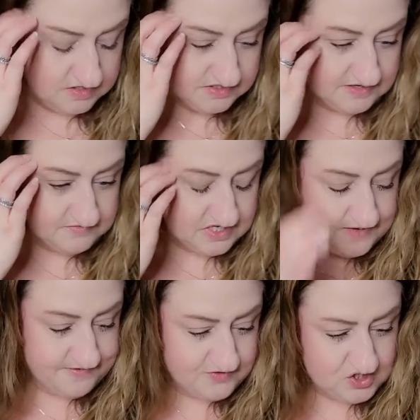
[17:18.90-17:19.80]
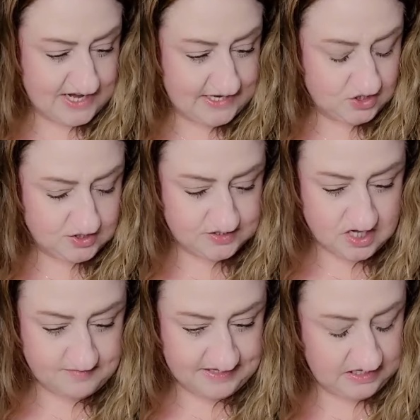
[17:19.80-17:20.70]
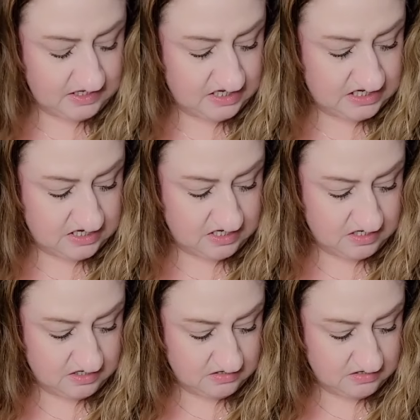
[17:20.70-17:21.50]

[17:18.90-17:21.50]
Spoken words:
Some type of change is coming in.